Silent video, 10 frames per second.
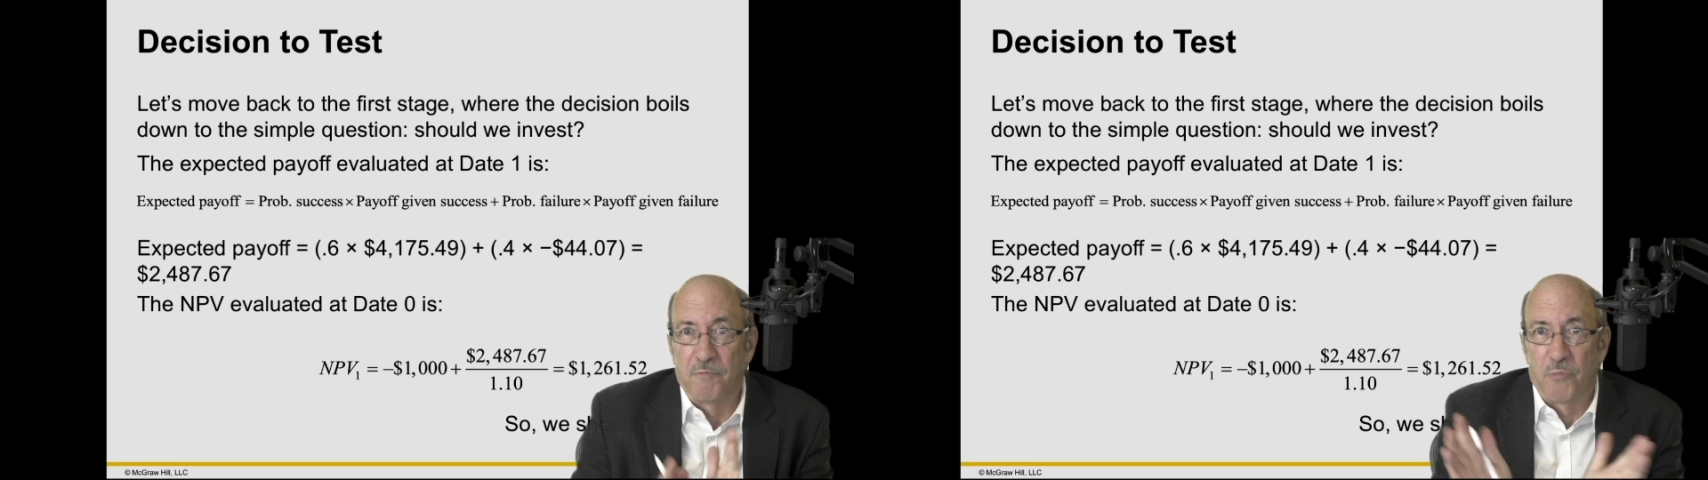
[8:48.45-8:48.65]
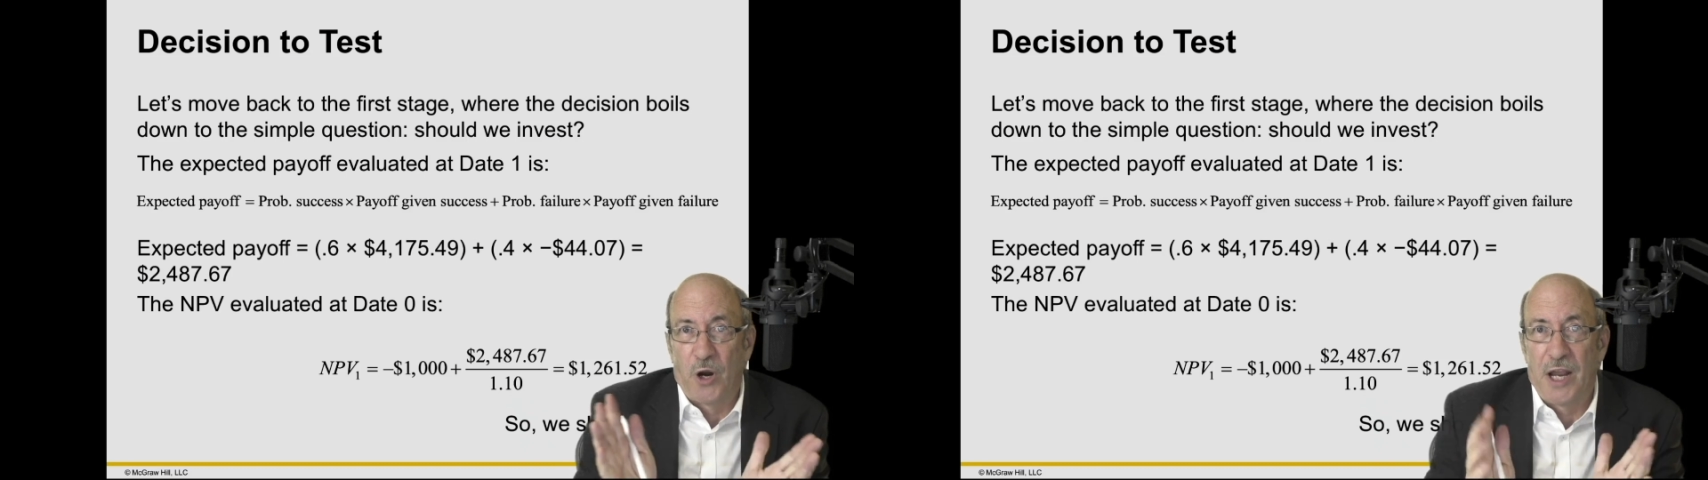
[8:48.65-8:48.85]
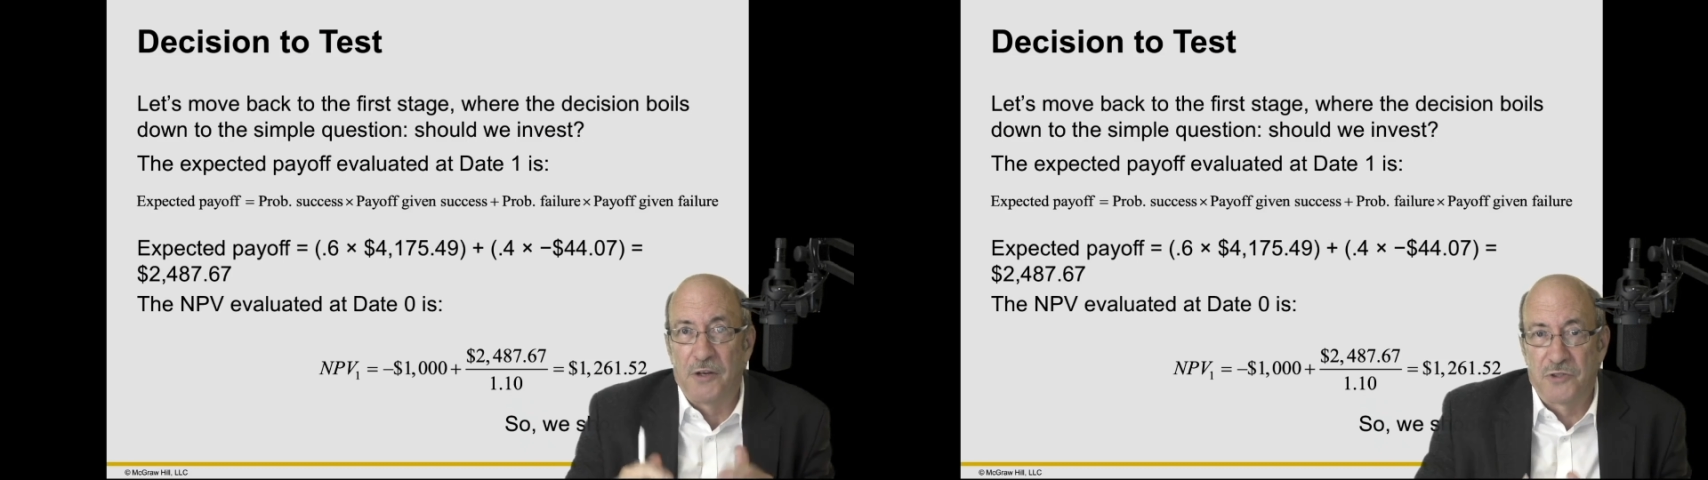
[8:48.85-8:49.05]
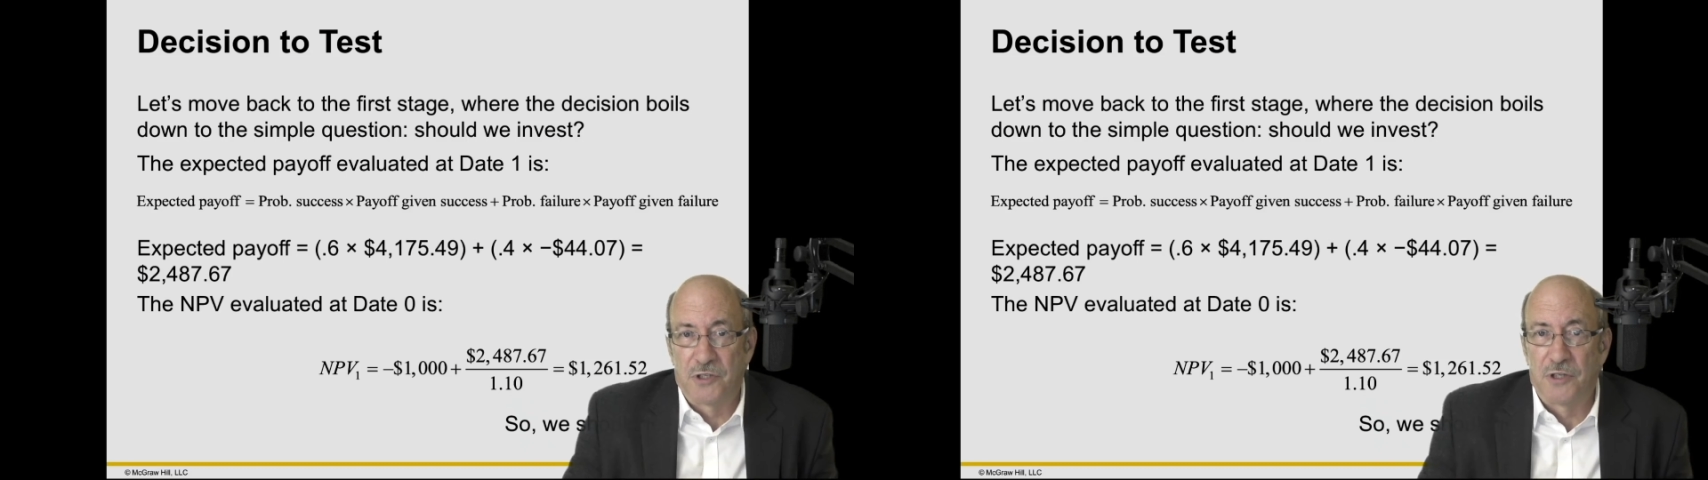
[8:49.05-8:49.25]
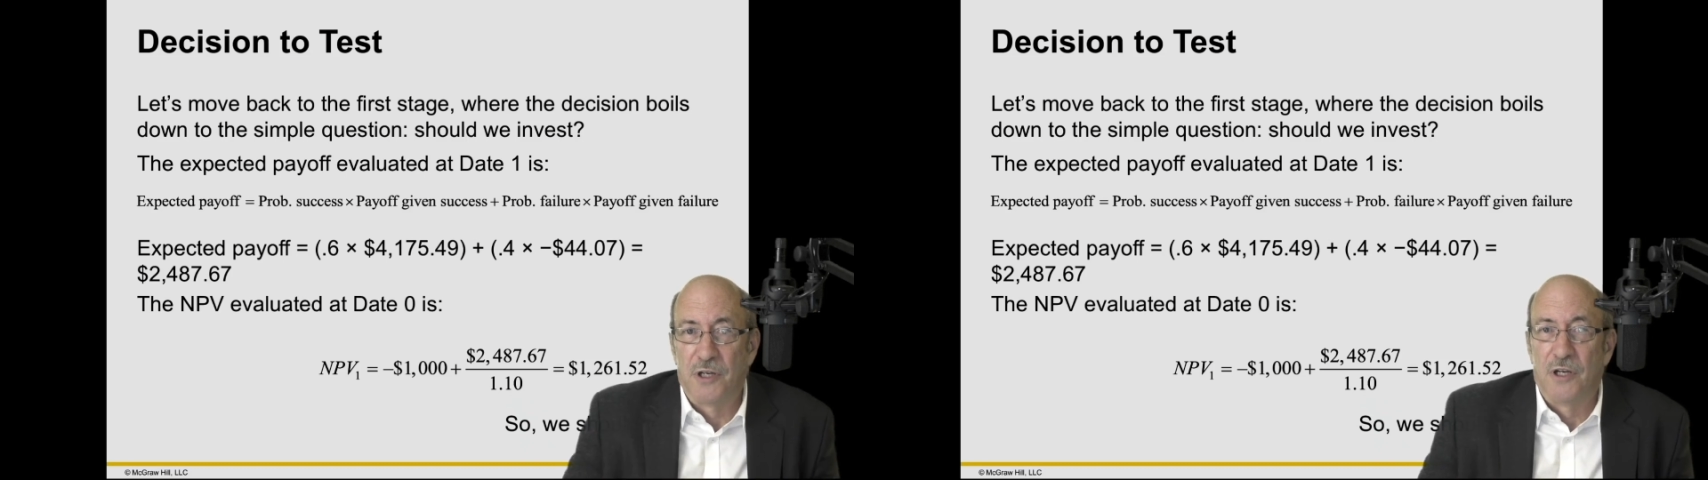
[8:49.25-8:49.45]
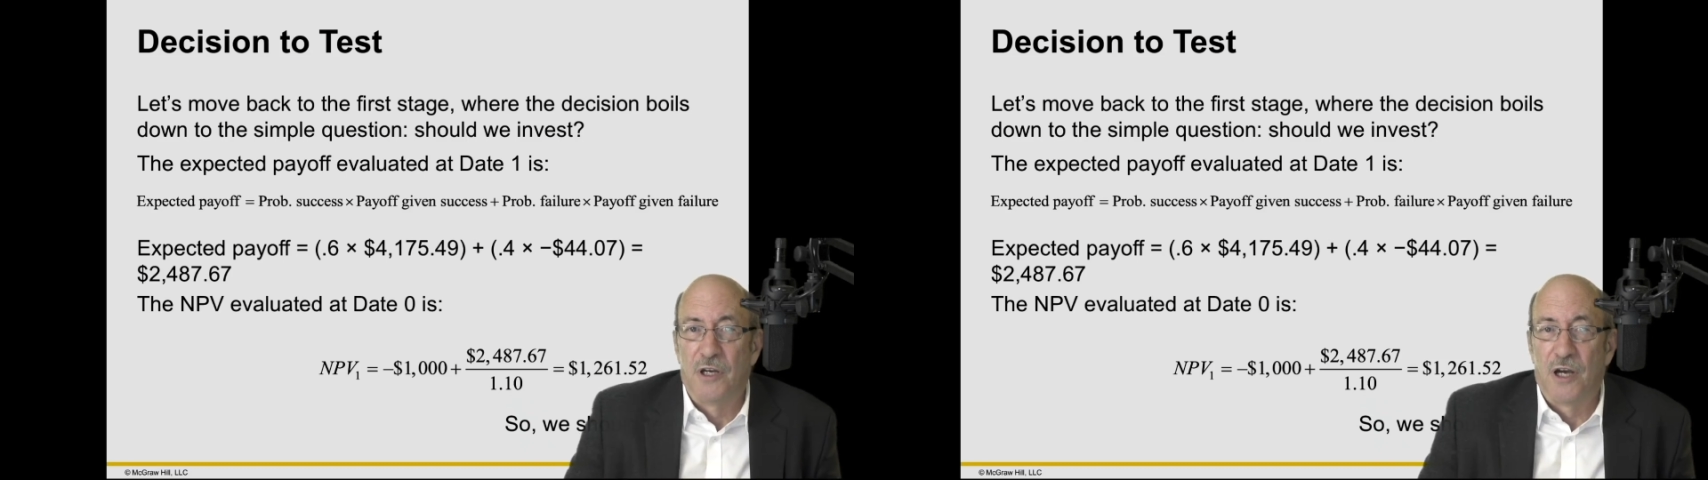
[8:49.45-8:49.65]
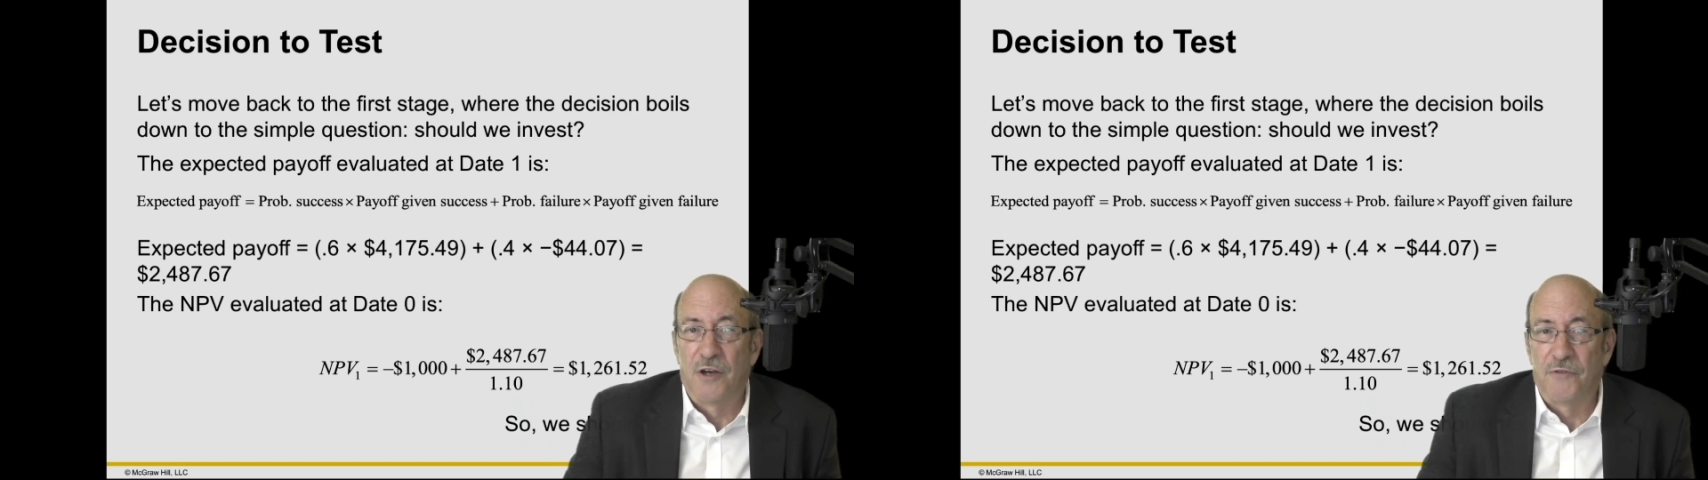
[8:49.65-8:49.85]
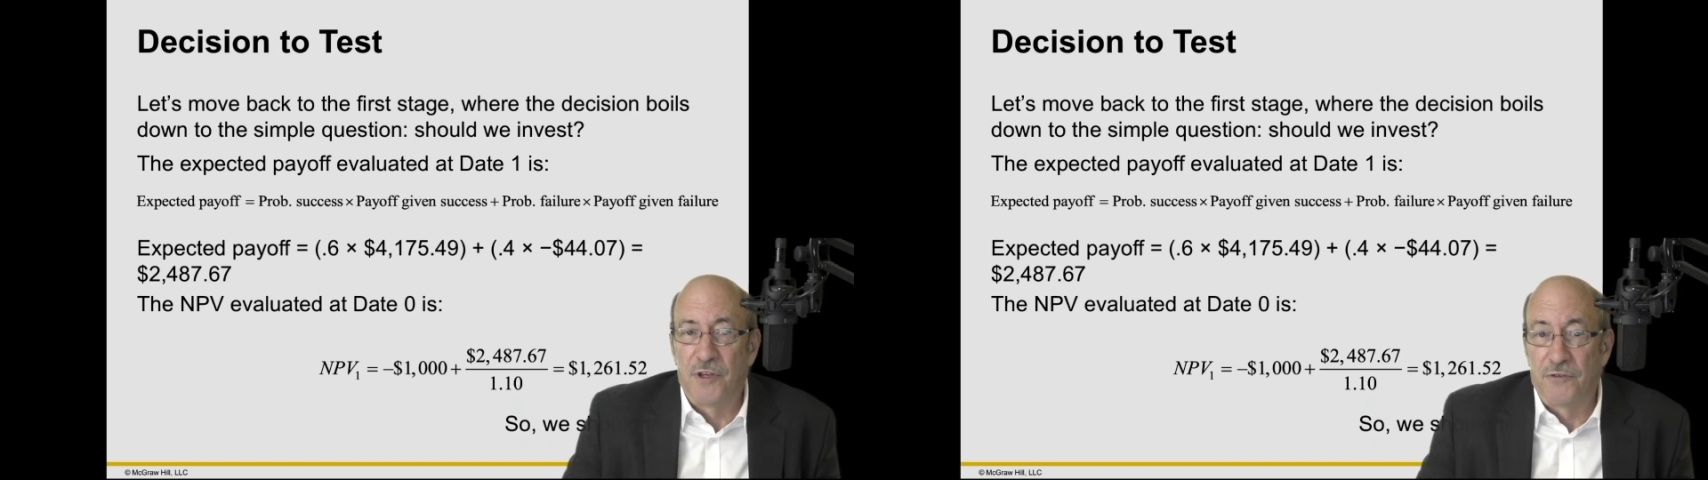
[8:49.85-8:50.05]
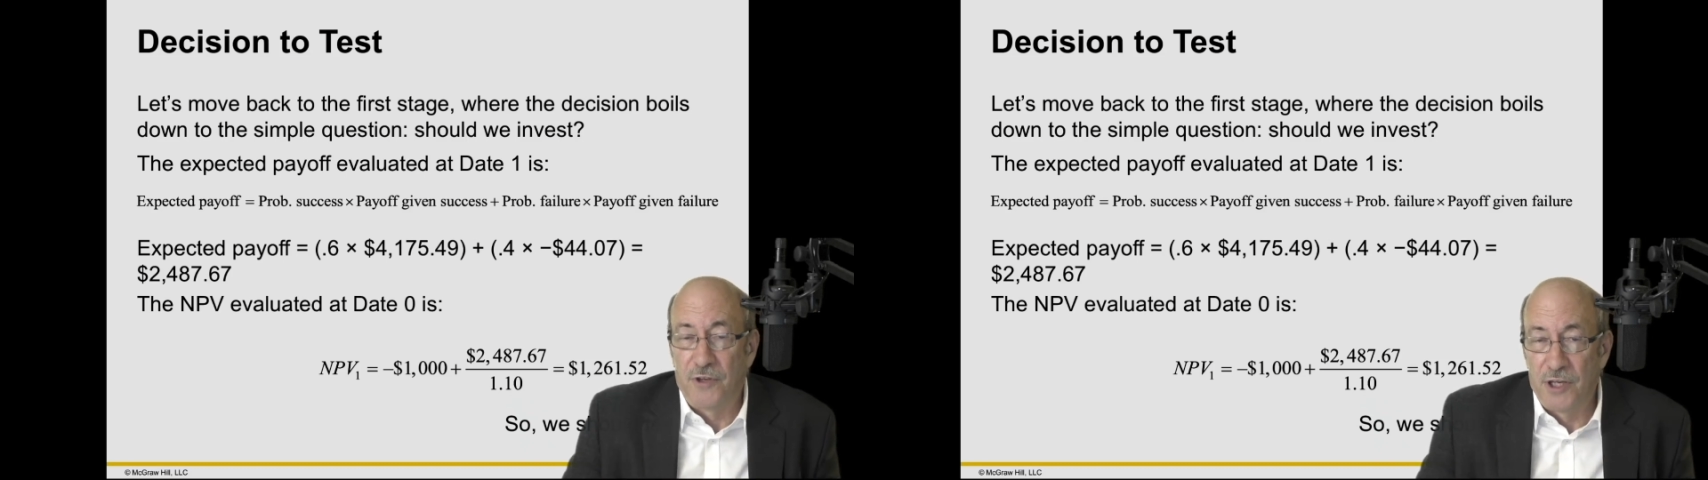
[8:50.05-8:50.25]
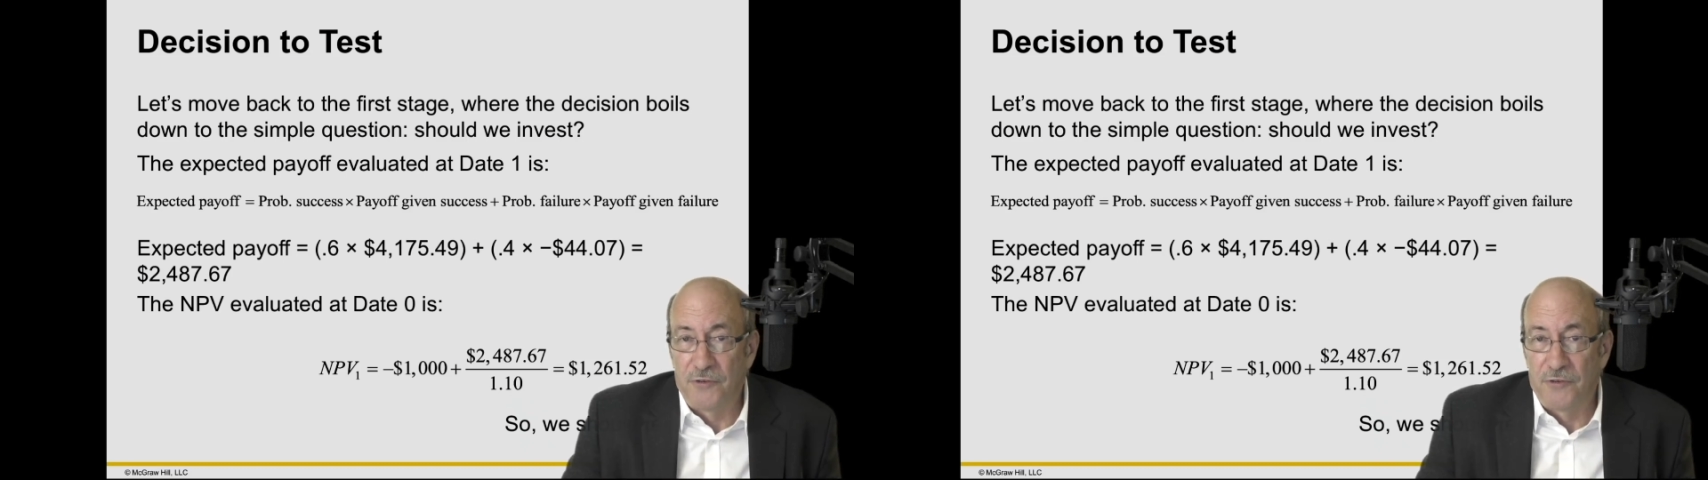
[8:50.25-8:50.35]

branch of this is